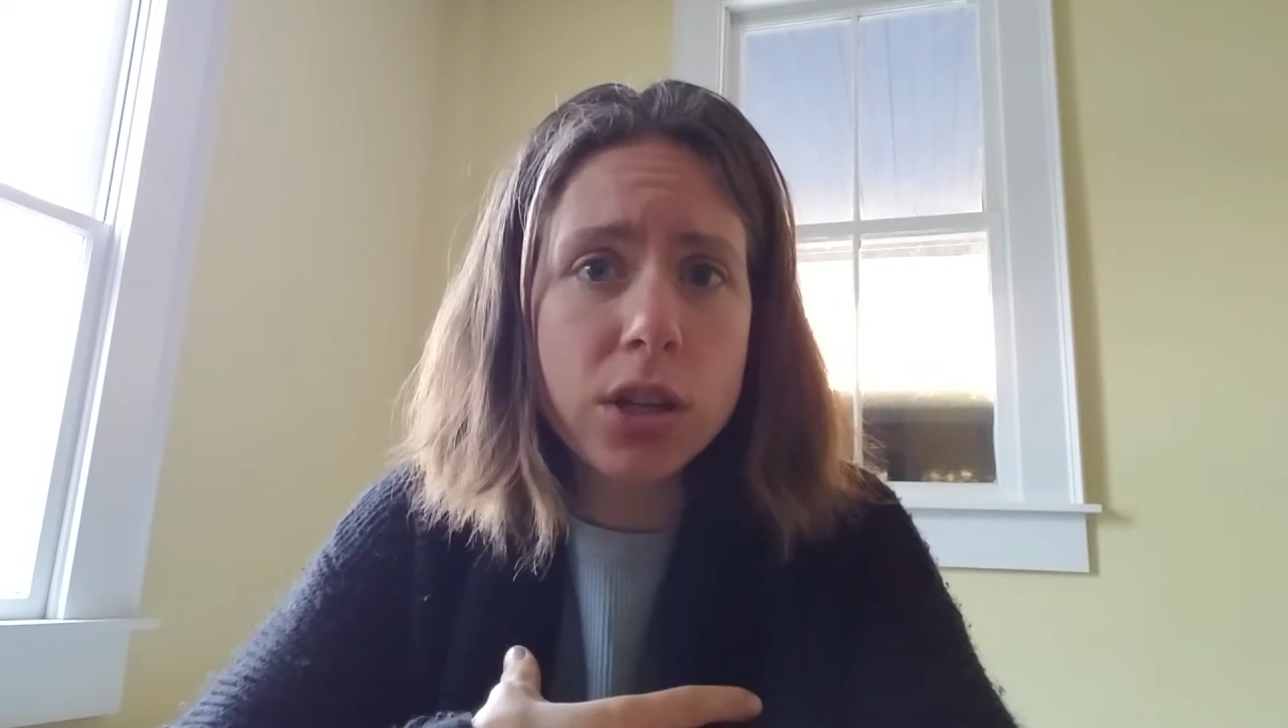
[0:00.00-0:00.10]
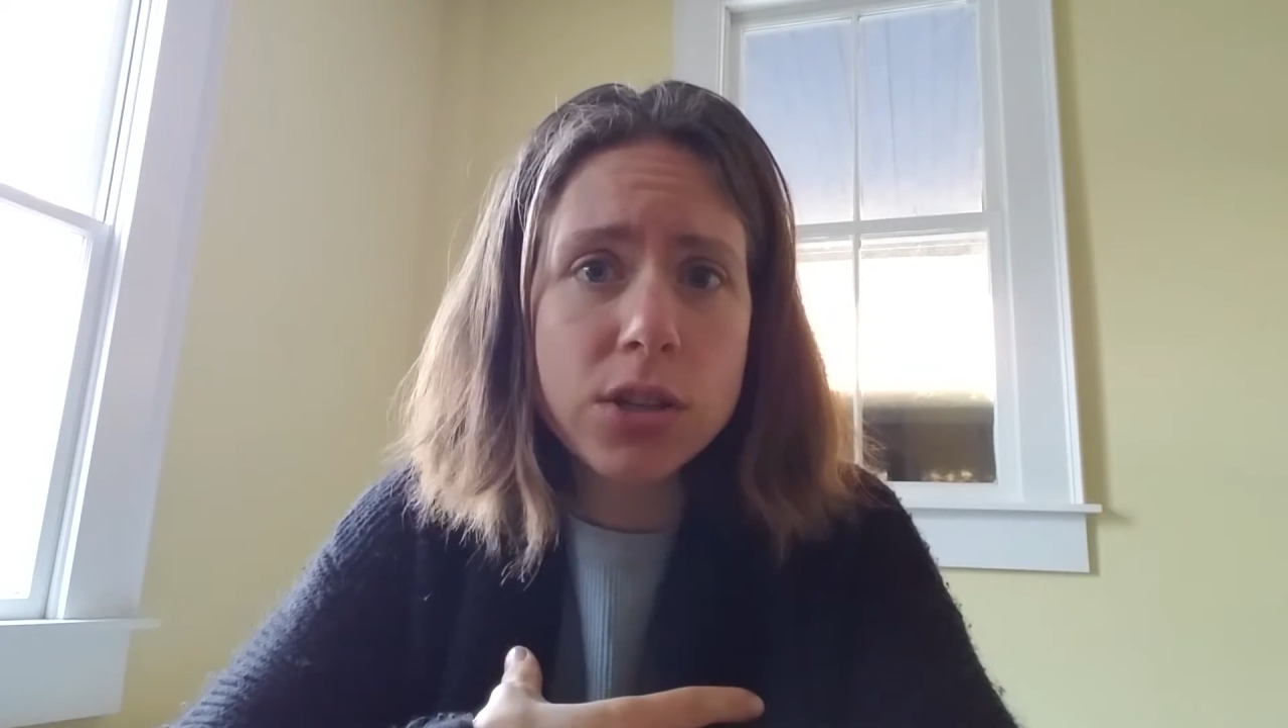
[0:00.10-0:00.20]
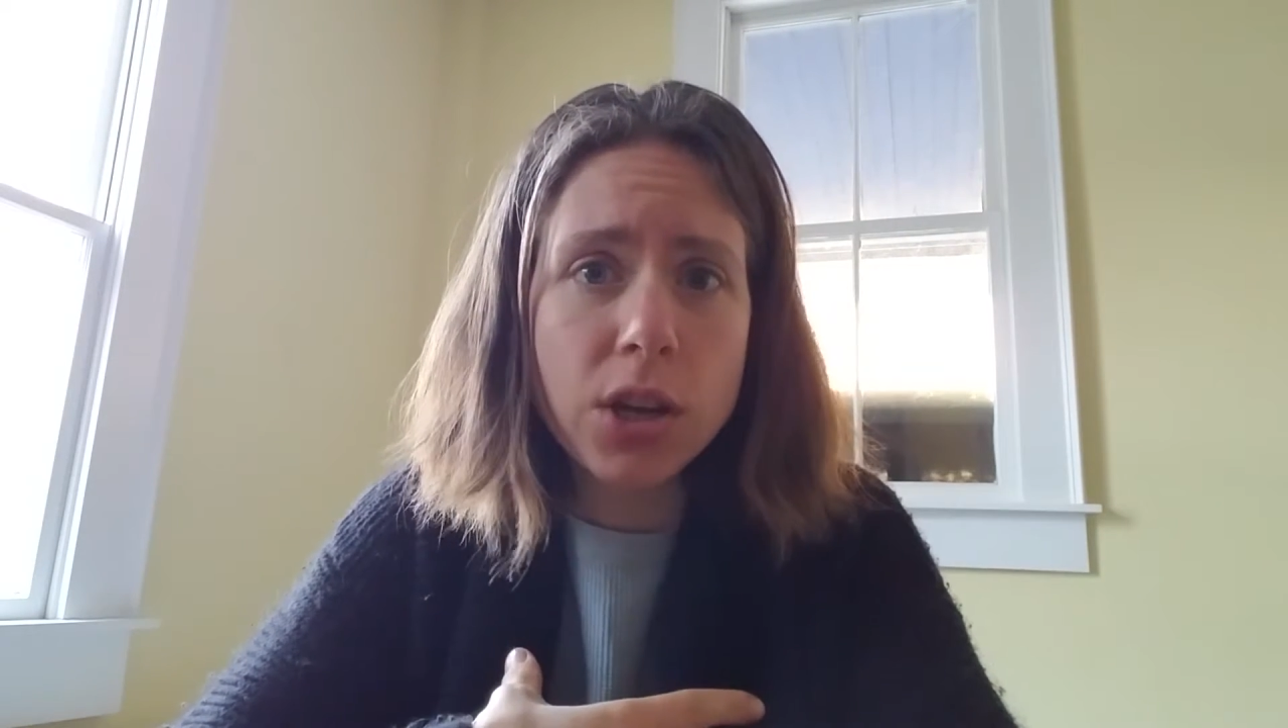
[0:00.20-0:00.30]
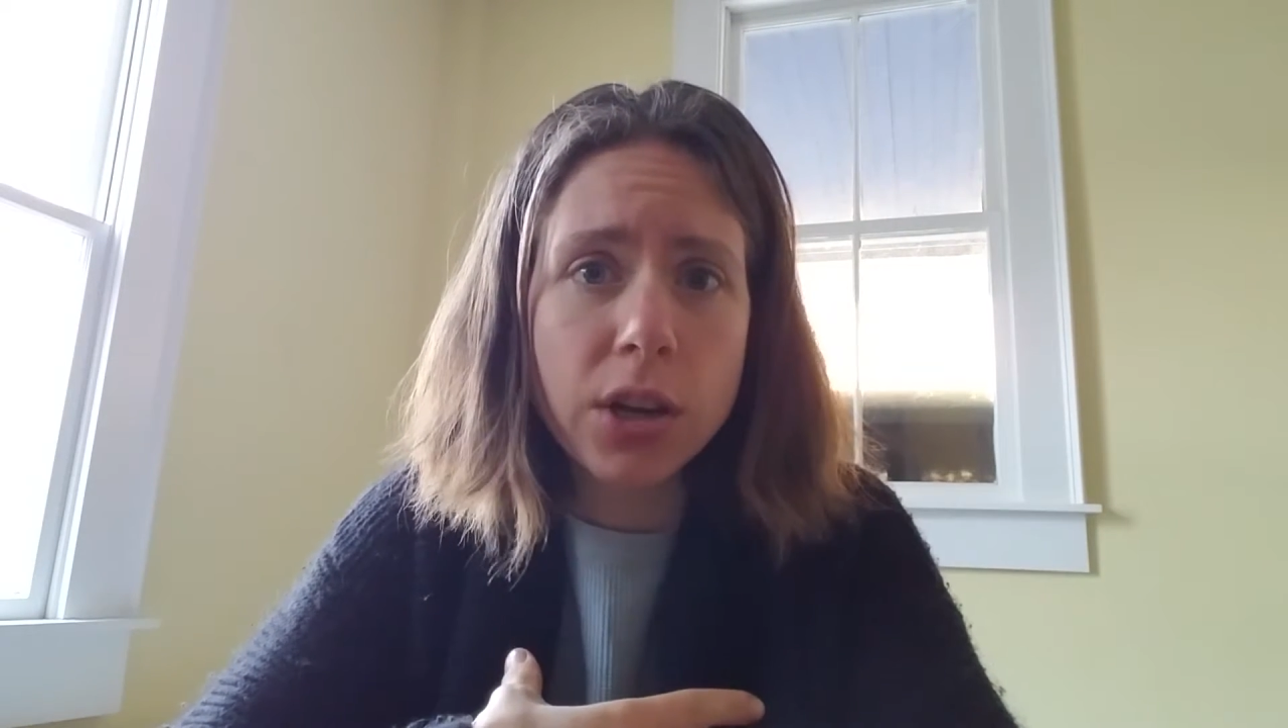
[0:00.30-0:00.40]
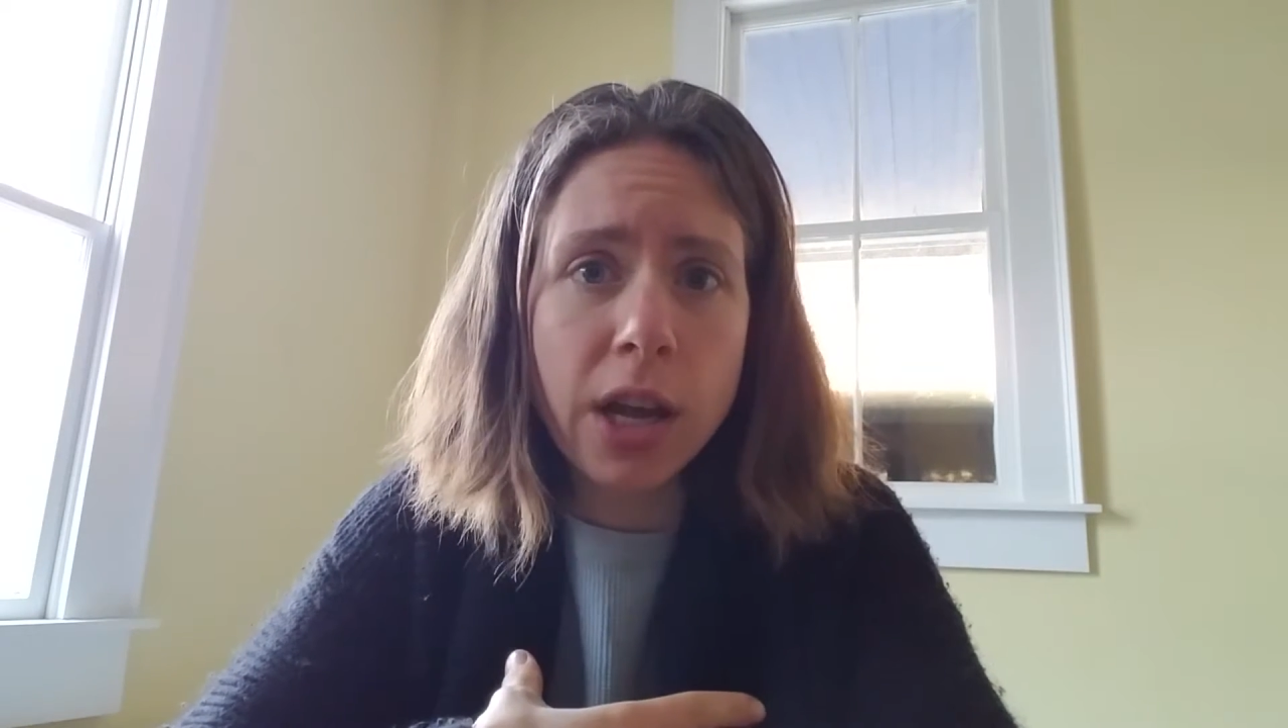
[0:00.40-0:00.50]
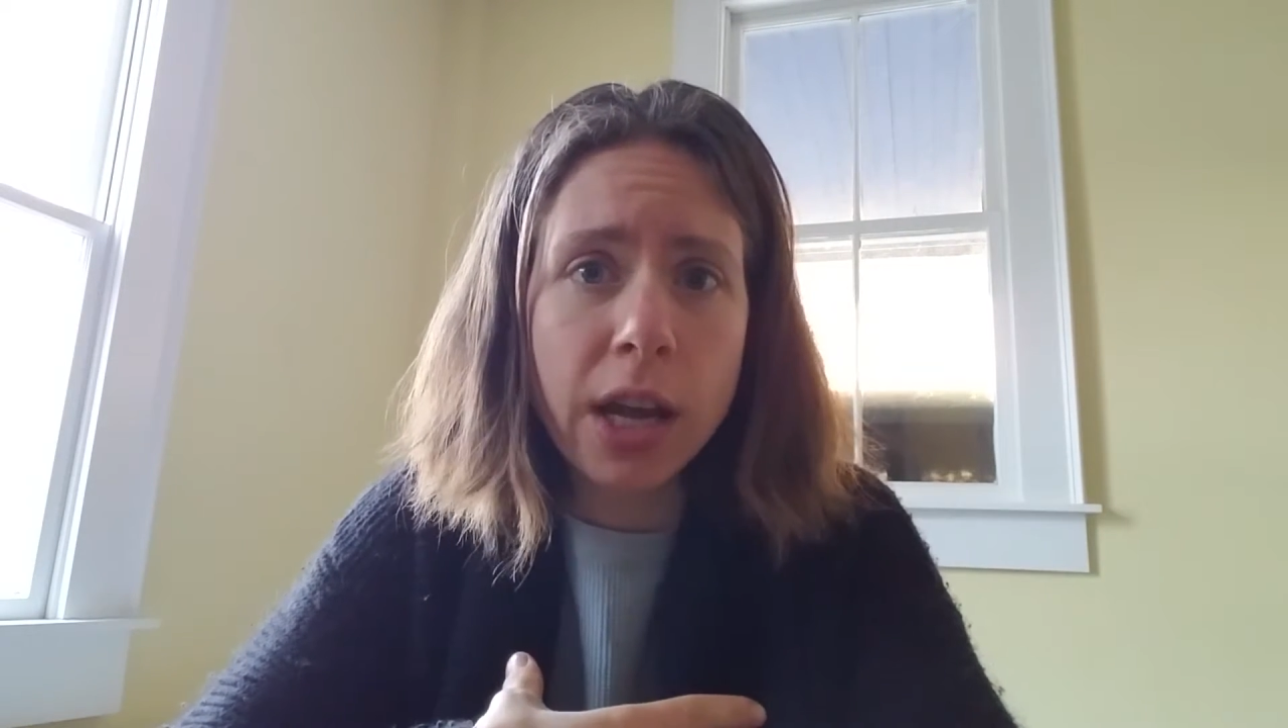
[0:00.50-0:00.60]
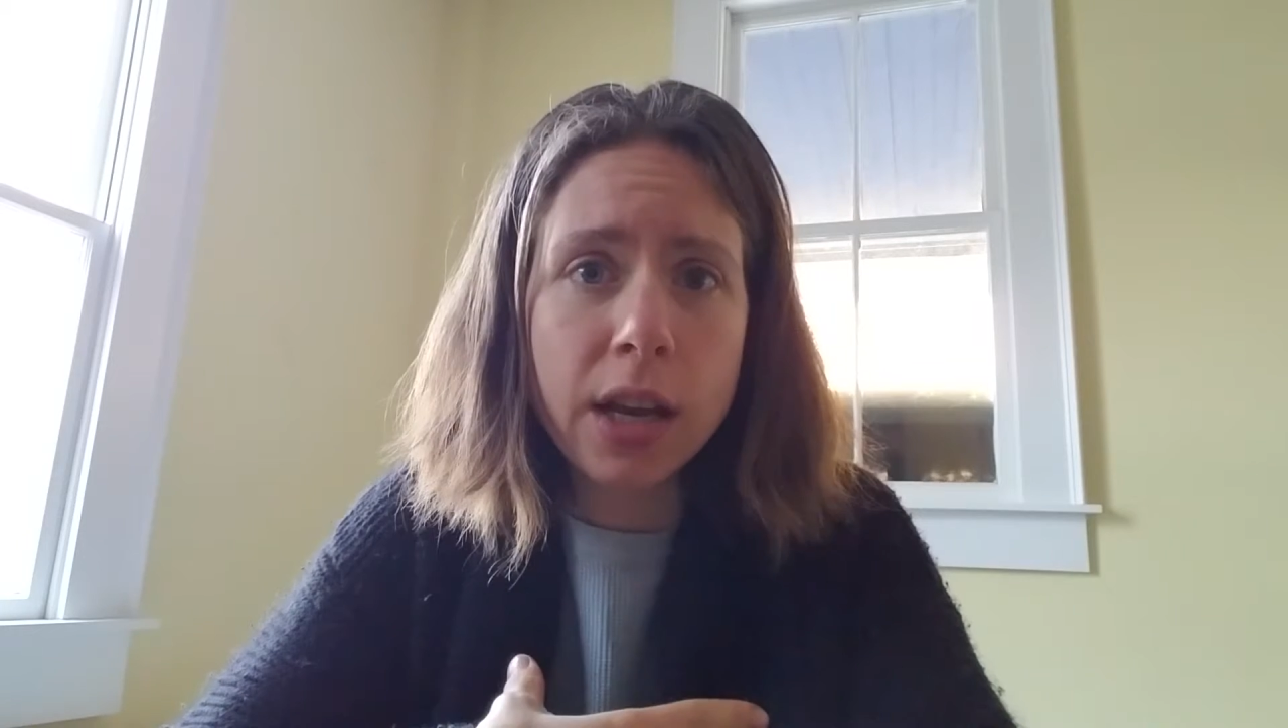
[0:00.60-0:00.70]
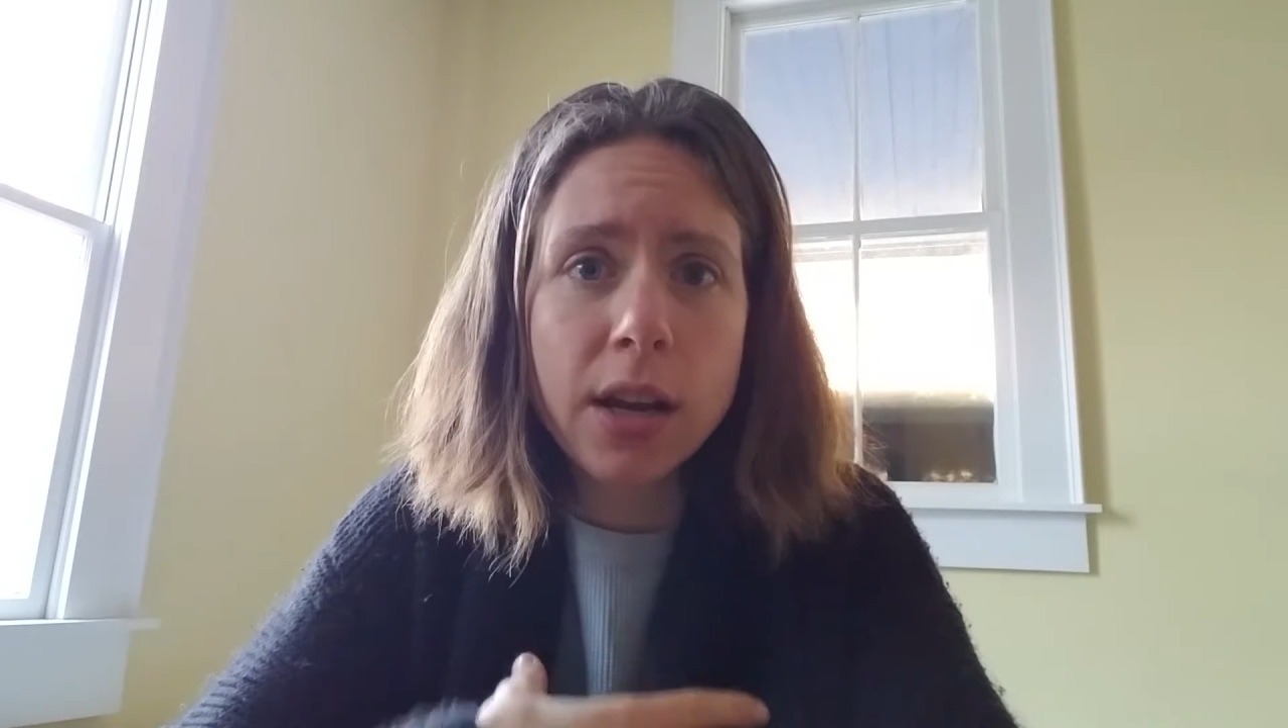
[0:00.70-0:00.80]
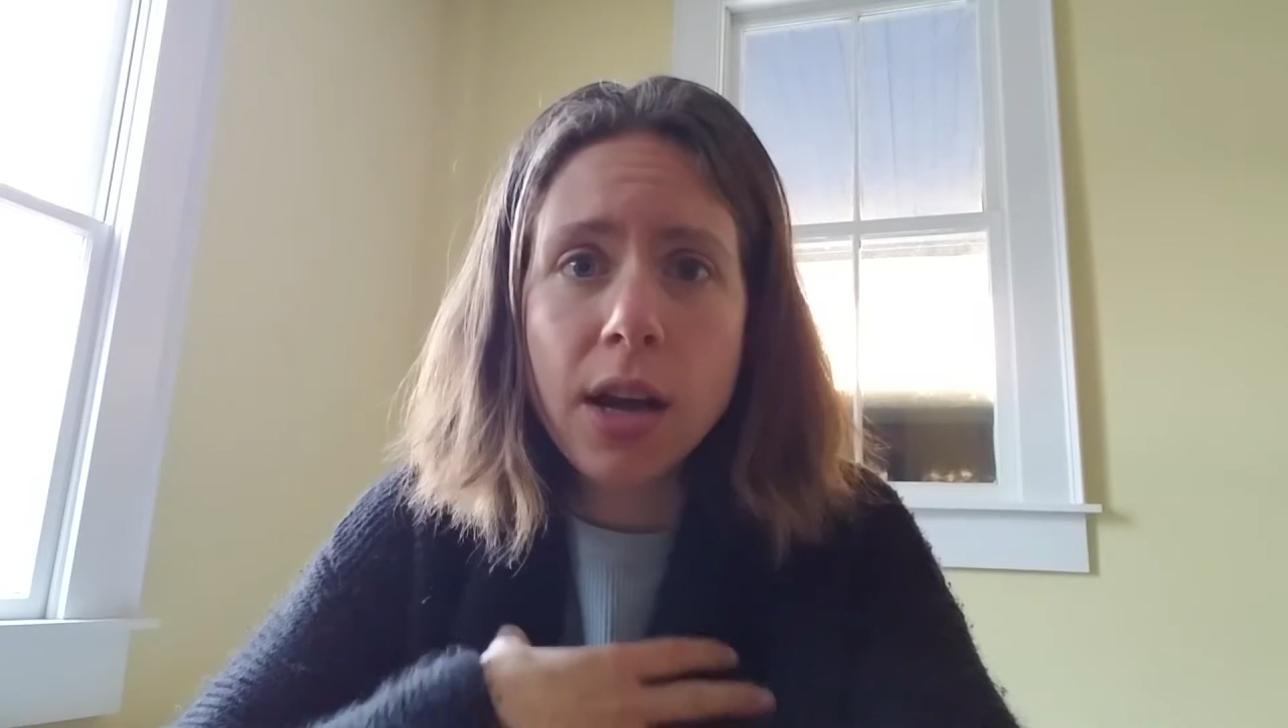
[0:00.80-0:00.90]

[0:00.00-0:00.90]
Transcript: consultant.